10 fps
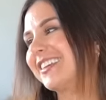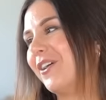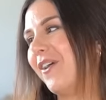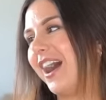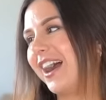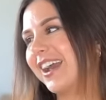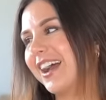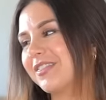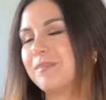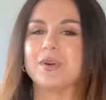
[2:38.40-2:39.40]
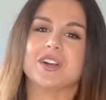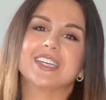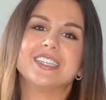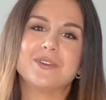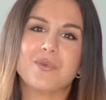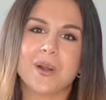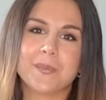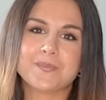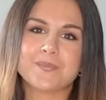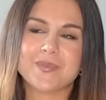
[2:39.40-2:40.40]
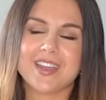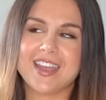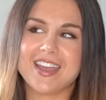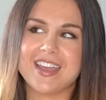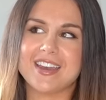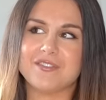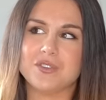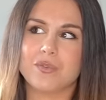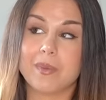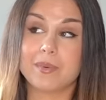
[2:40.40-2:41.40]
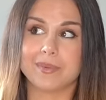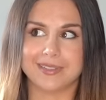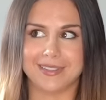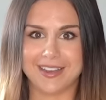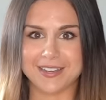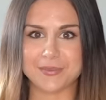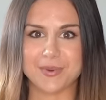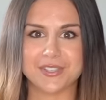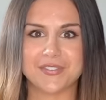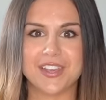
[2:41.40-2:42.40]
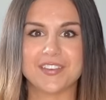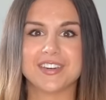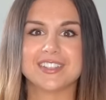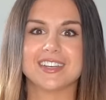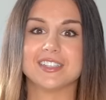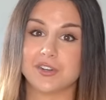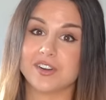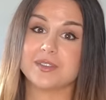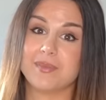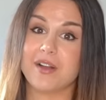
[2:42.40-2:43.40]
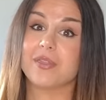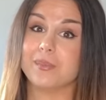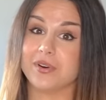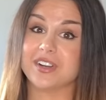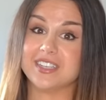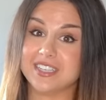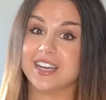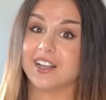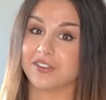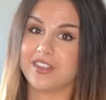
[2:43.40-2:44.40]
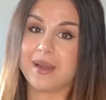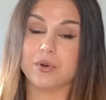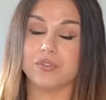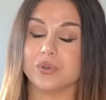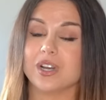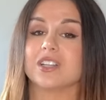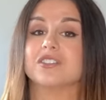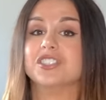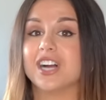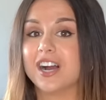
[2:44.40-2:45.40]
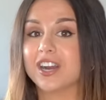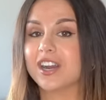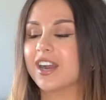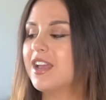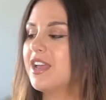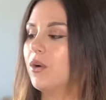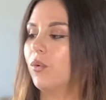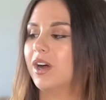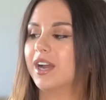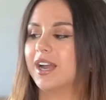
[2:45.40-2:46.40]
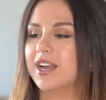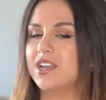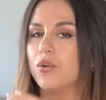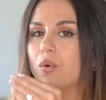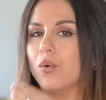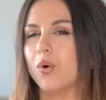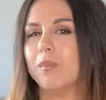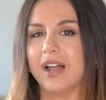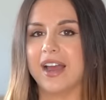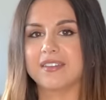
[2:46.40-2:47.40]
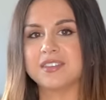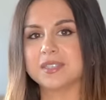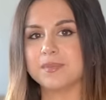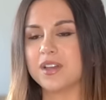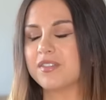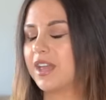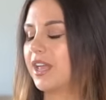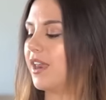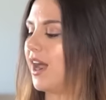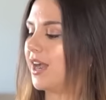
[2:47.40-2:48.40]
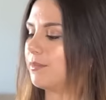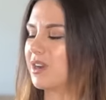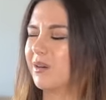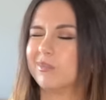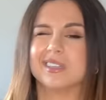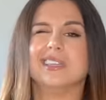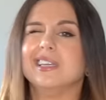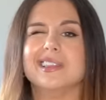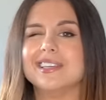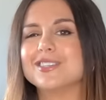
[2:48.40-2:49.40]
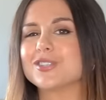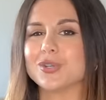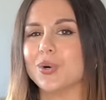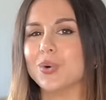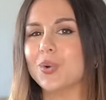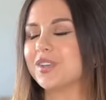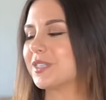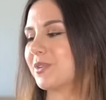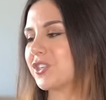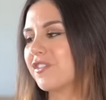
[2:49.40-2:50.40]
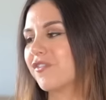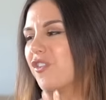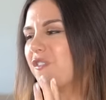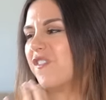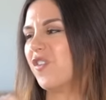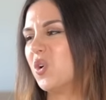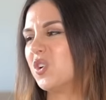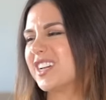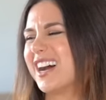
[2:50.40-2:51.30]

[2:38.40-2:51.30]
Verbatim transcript: so I got the burgundy one. And if you remember my last month's favorites, I talked about the burgundy color, that maroon color jogger. Well, I got it in all black this month and I'm completely sold, especially for the fall